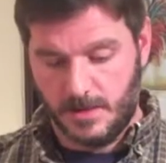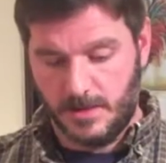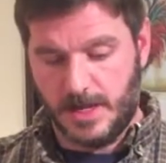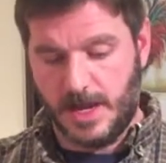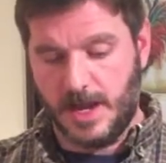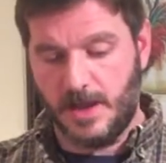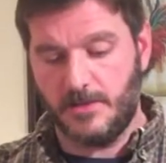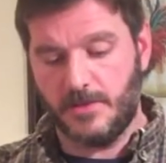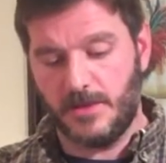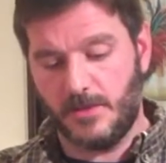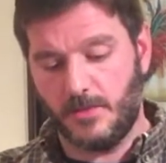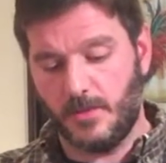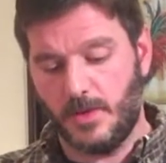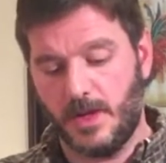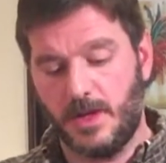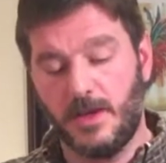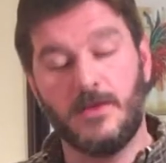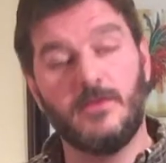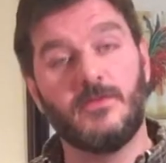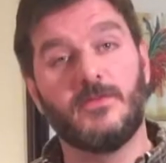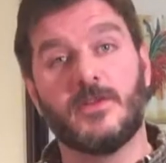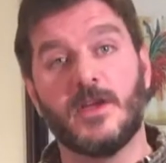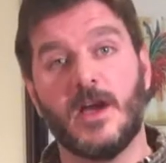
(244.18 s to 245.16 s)
Now that
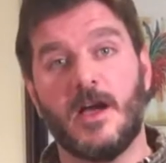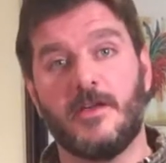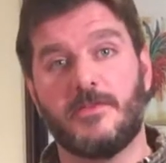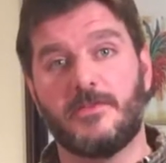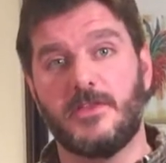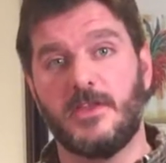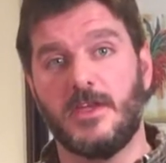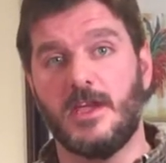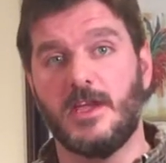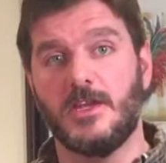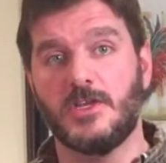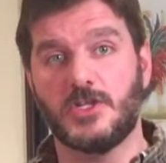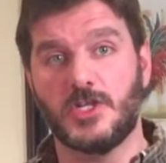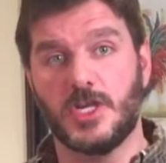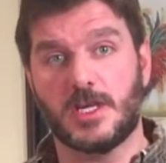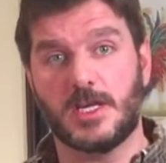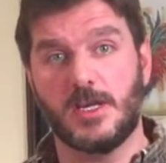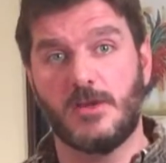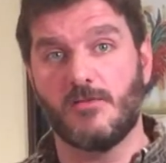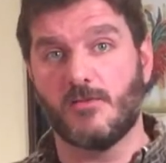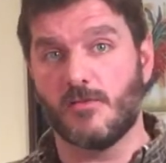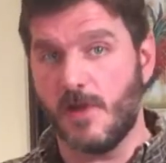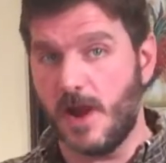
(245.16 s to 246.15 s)
we've got the
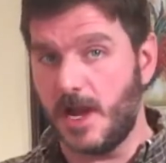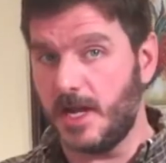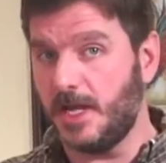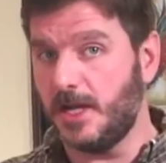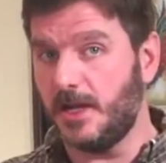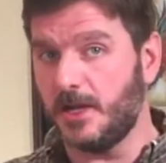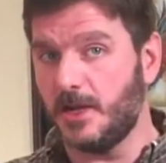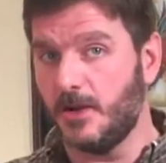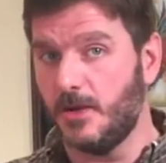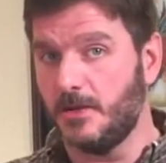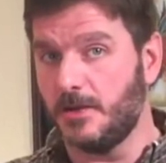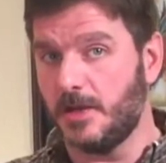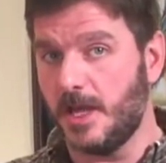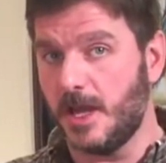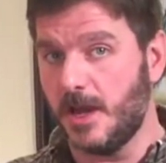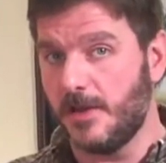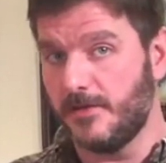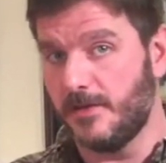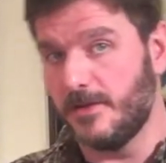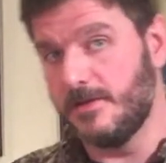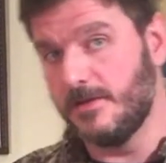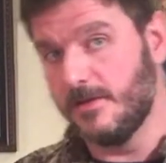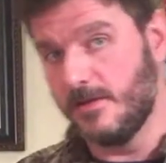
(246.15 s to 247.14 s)
chicken ready to go in the
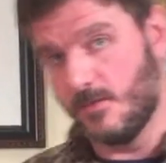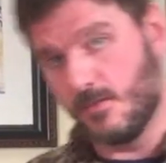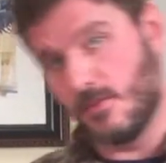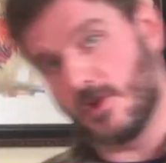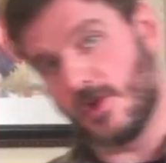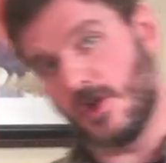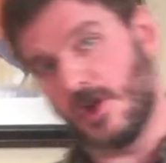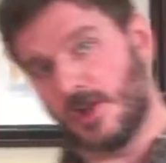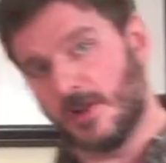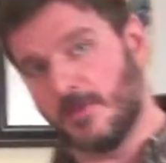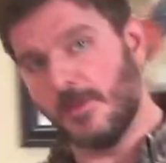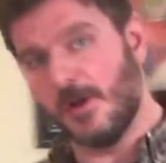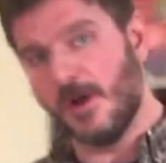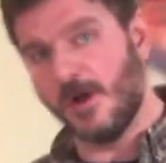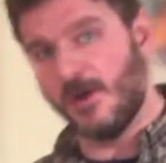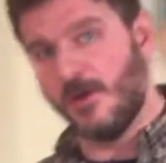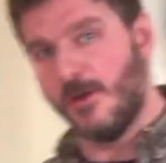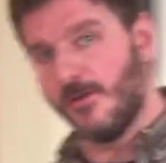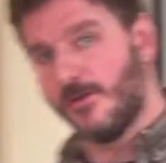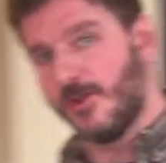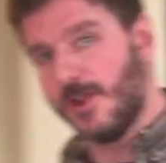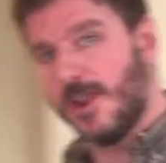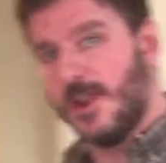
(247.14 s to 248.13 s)
oven, we're going to come
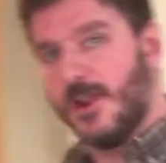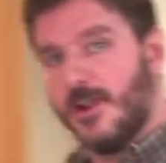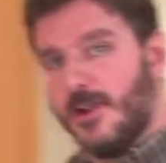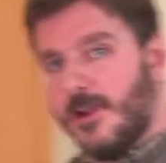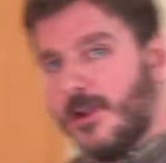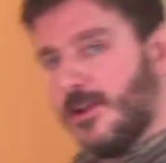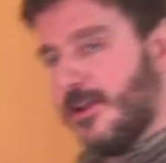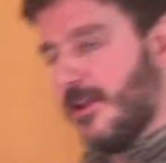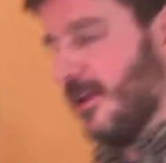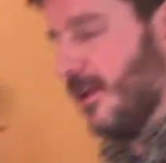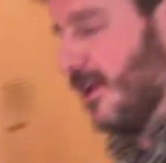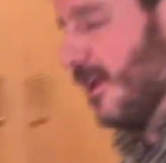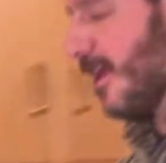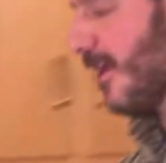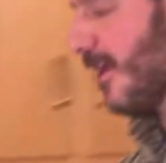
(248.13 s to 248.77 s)
on over here